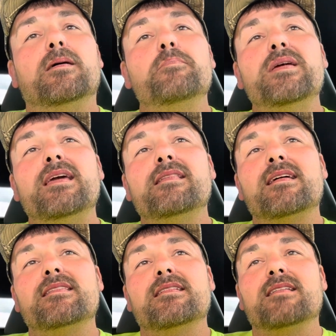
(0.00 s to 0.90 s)
Being
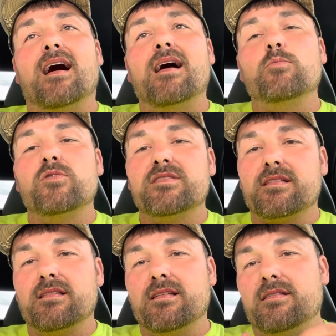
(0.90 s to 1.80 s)
that
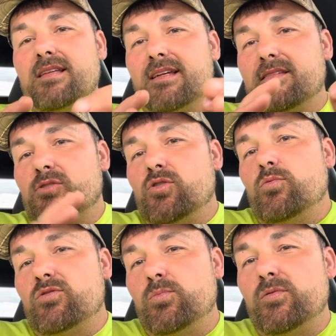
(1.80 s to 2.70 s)
the test and tune
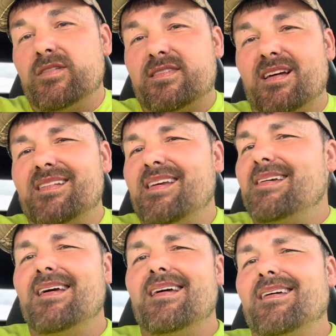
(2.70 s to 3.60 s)
was moved to Sunday,
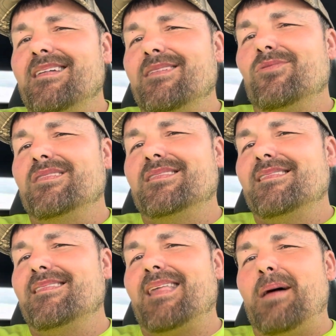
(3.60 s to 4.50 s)
it
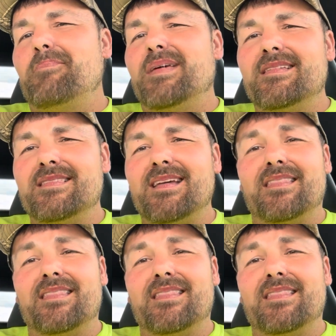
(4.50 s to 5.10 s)
wasn't that busy.